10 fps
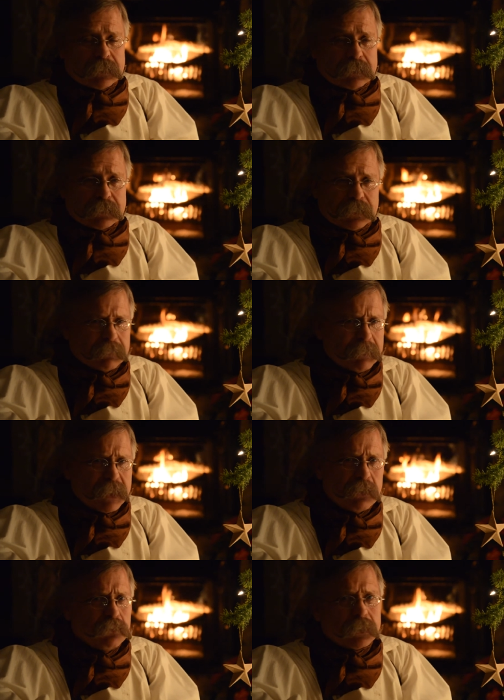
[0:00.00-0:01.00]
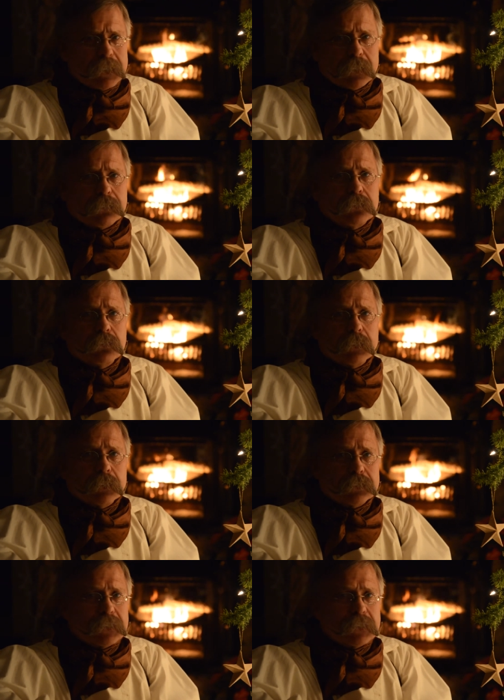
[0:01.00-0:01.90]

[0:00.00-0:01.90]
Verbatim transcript: Somehow we'll get through this.